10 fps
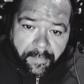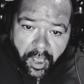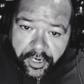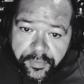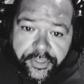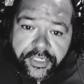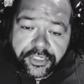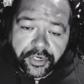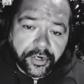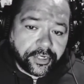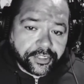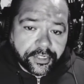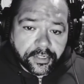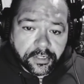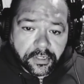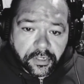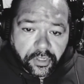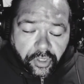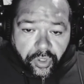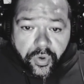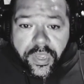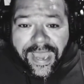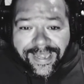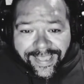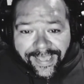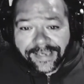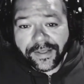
honorable discharge, you can get